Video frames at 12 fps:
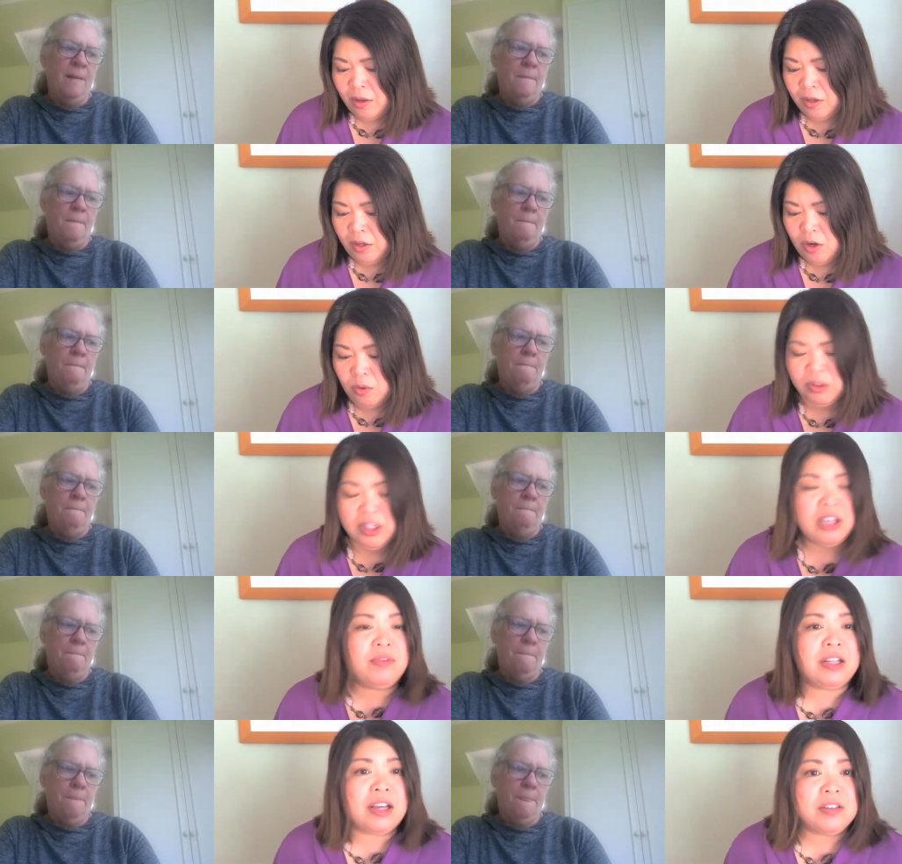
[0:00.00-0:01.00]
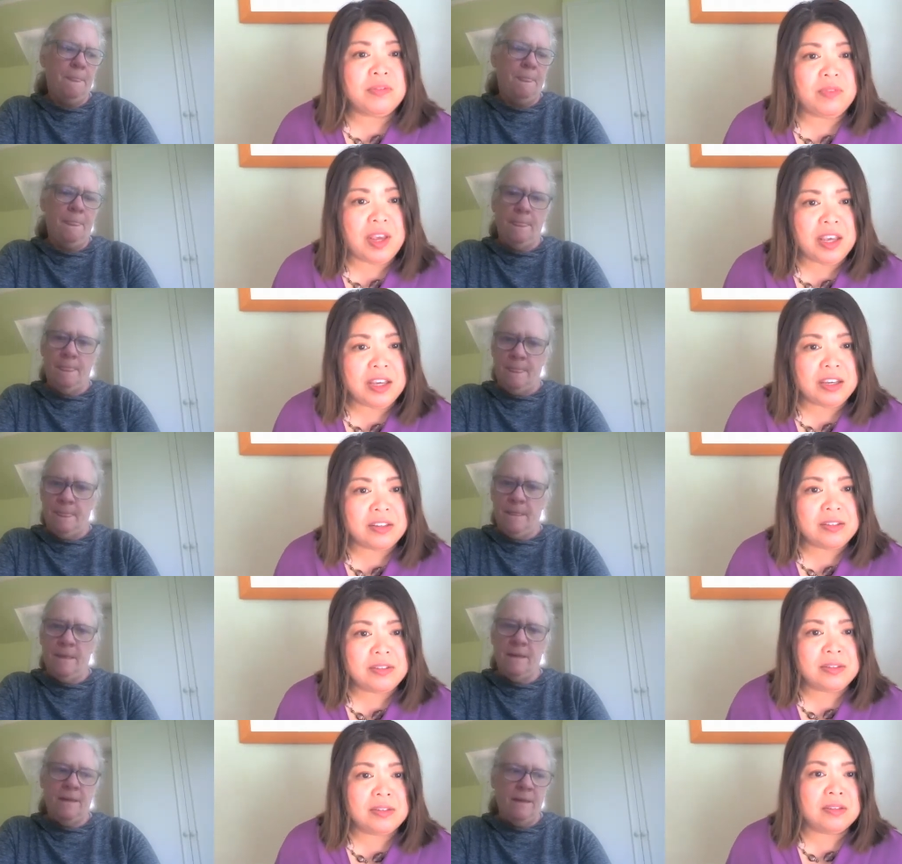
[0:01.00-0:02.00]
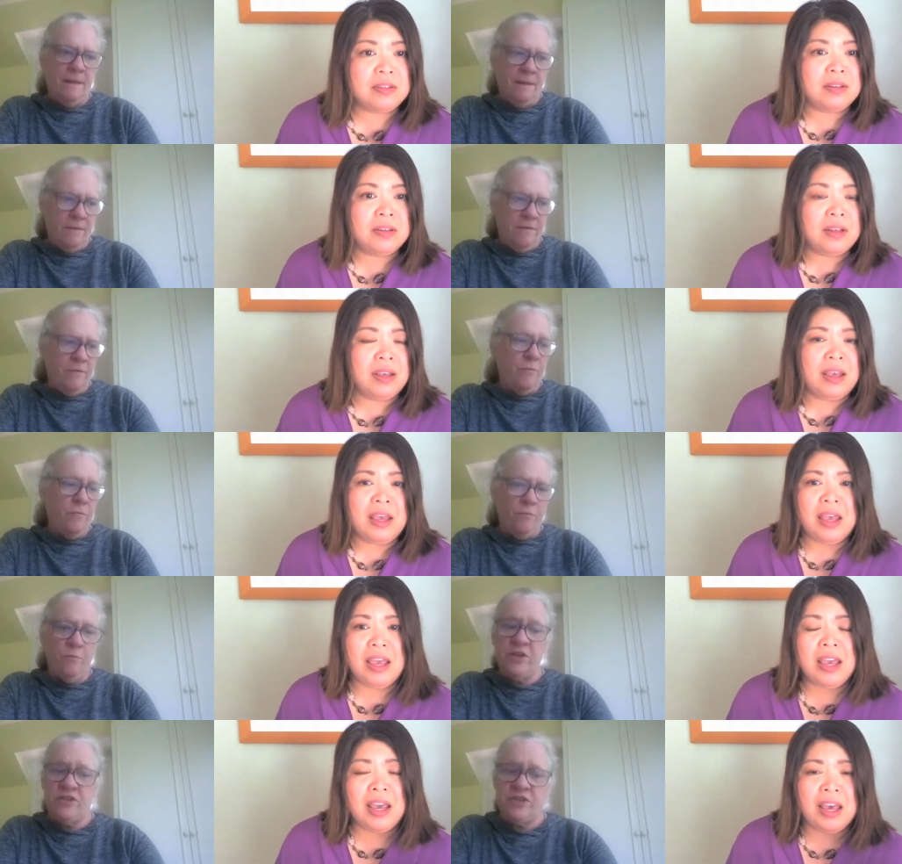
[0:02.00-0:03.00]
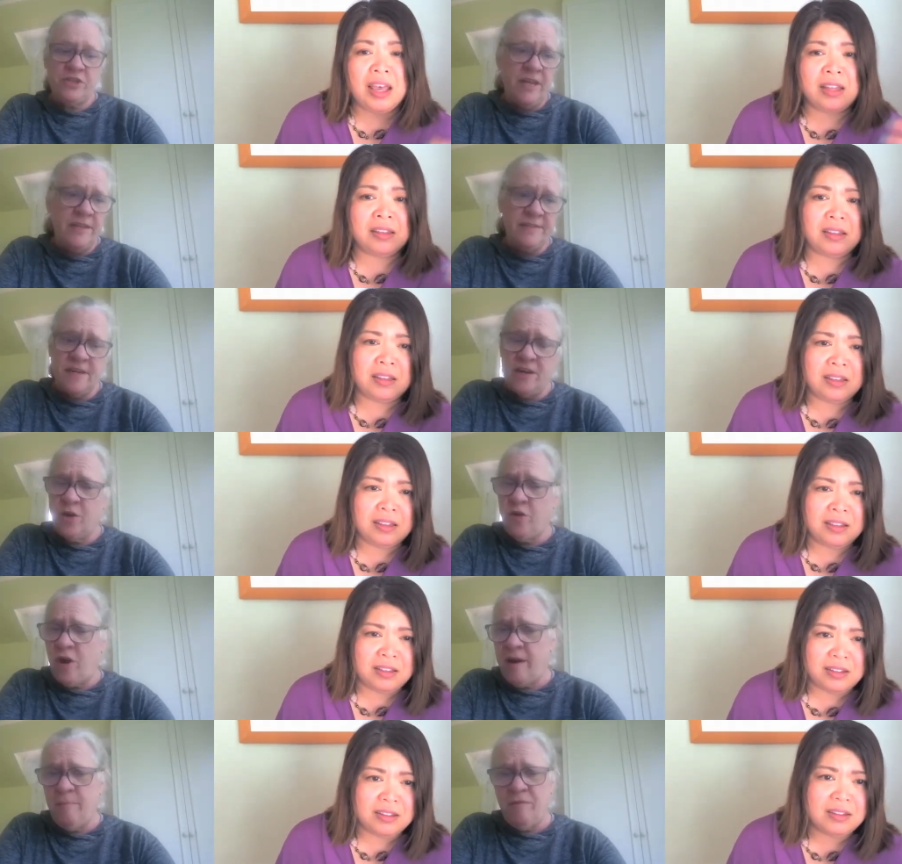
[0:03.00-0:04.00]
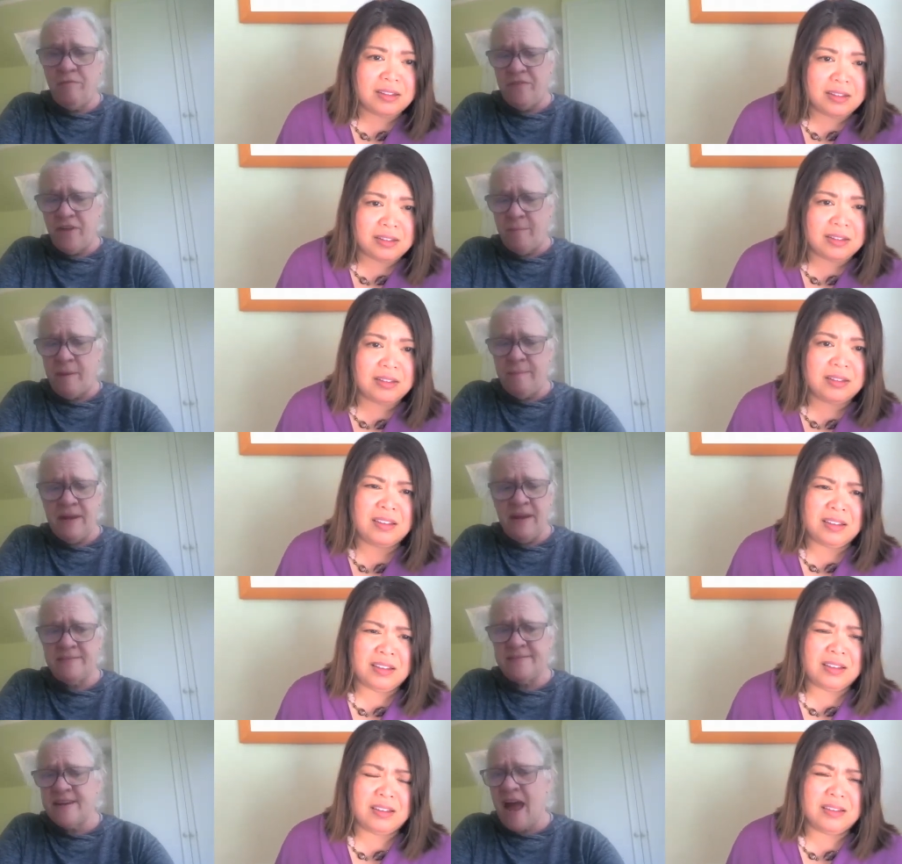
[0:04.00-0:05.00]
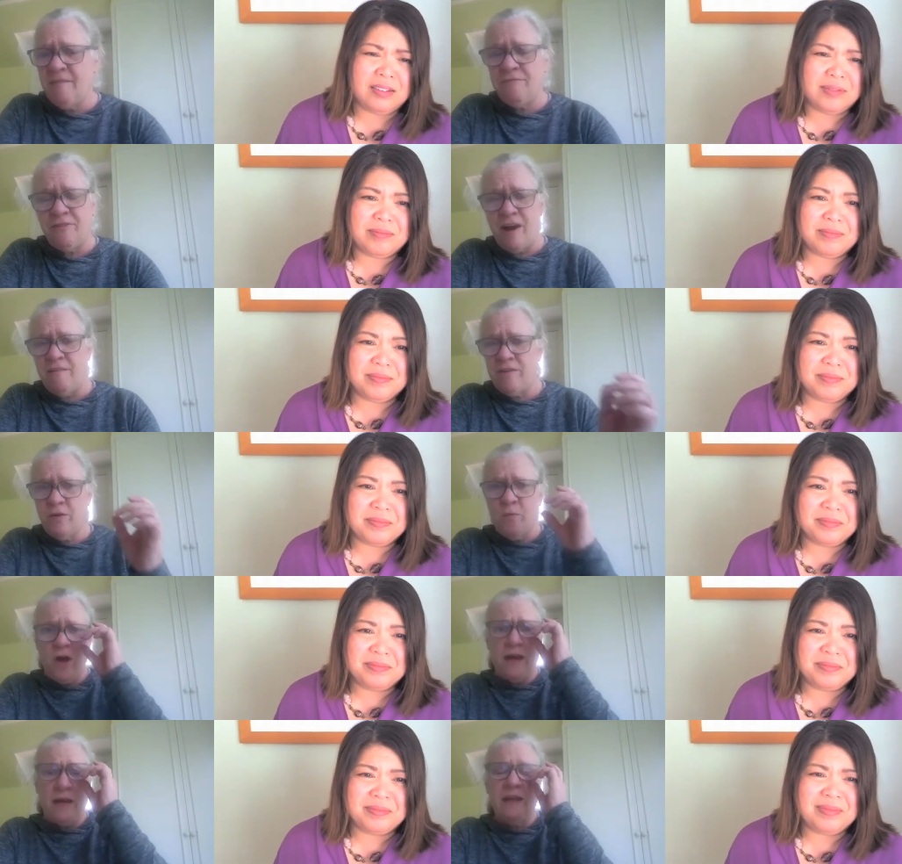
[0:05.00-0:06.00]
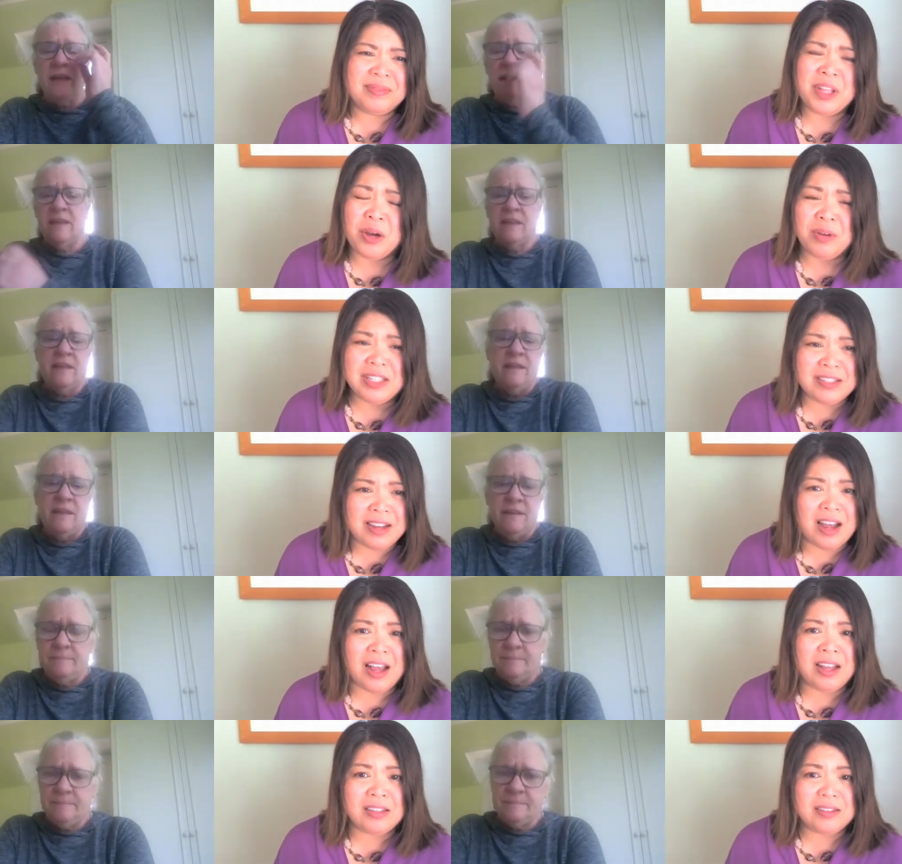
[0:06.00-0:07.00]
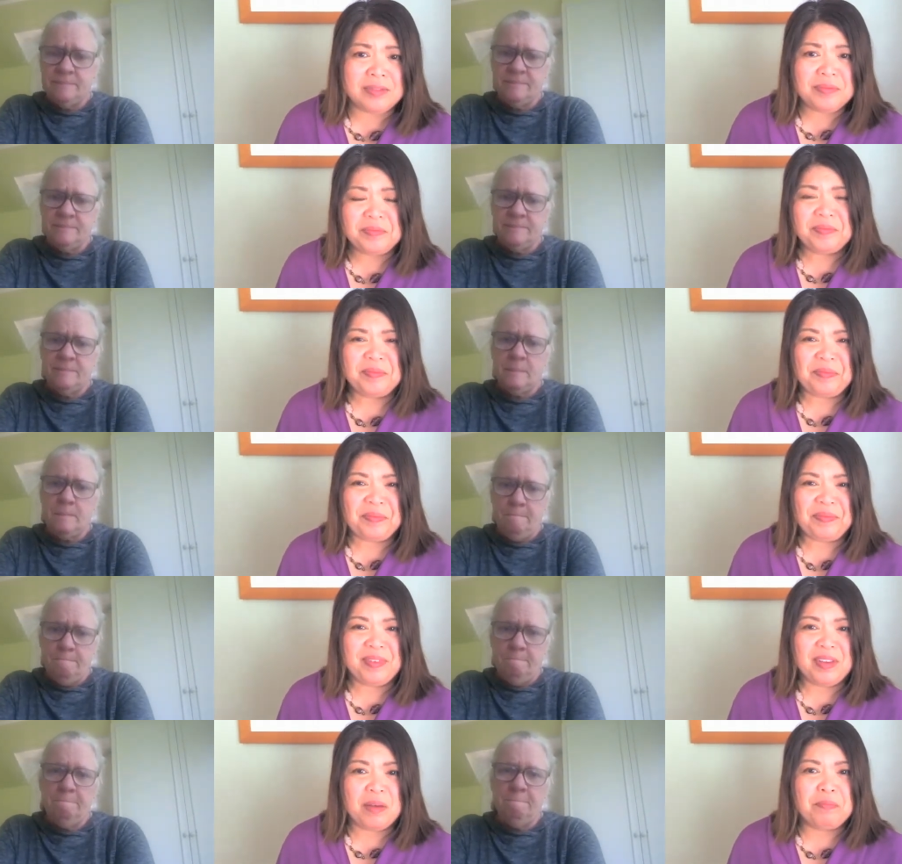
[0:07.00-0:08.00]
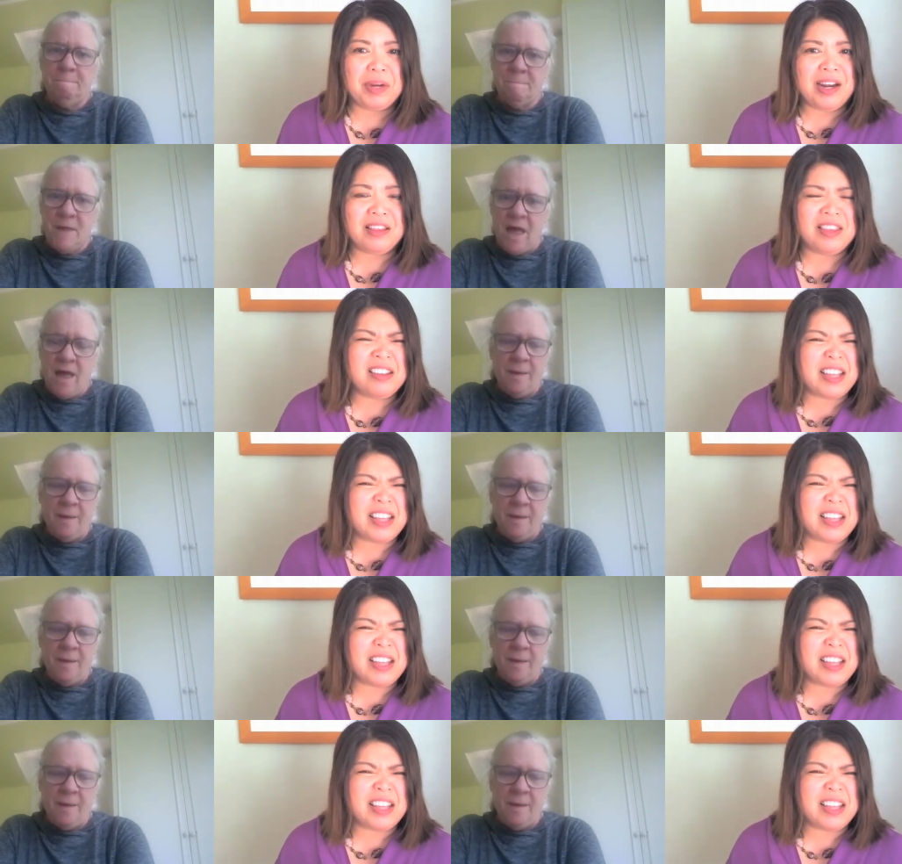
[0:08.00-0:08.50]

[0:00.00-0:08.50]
Speaker 1: you know, Leaving Las Vegas,
Speaker 2: which and, incredible film. I mean, it's not for everyone. No, it's
Speaker 1: not. But I think